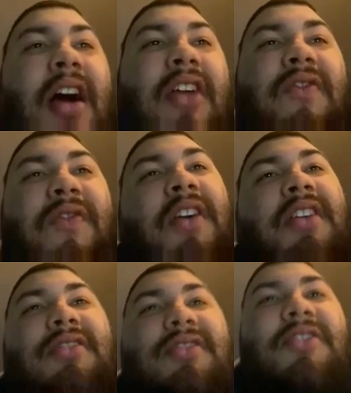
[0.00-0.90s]
are you
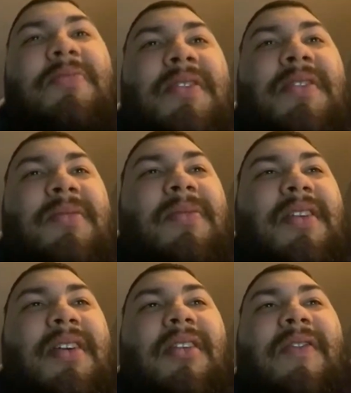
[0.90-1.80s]
fucking stupid? You're
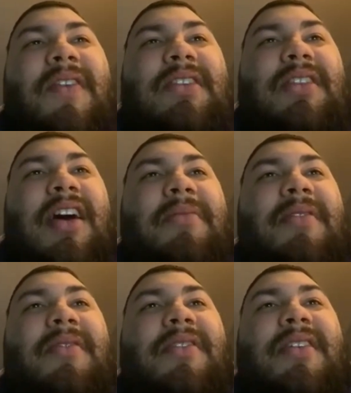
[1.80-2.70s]
putting an offensive
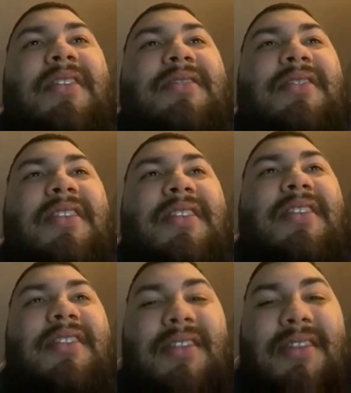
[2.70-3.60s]
lineman with us?"
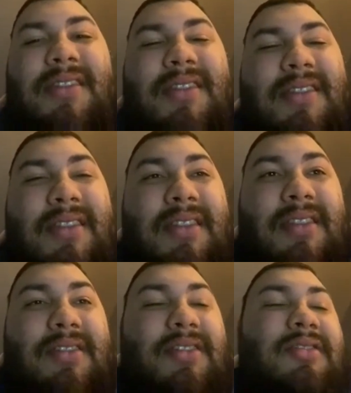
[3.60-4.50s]
Like,
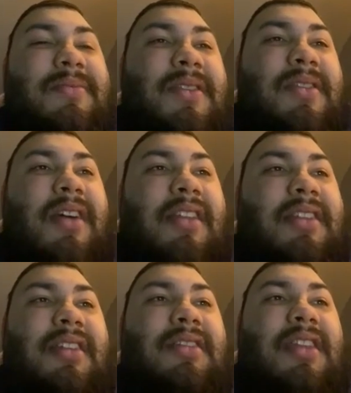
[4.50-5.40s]
trust me, I
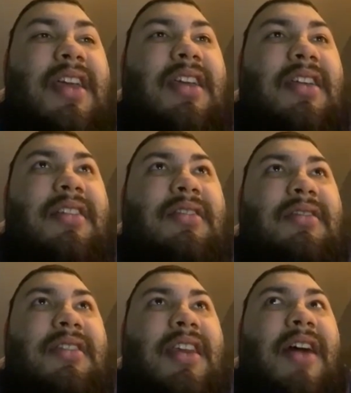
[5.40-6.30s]
think they
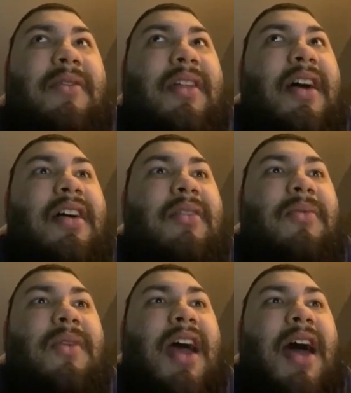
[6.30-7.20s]
cannot rely on
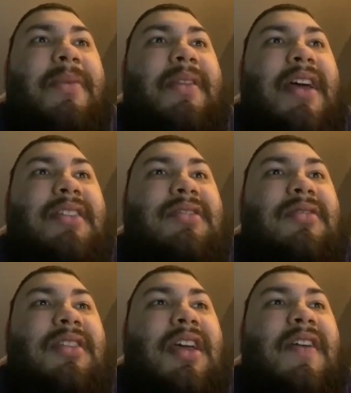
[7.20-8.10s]
what happened last year
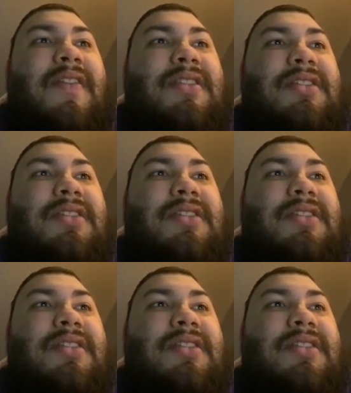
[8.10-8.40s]
in the AFC.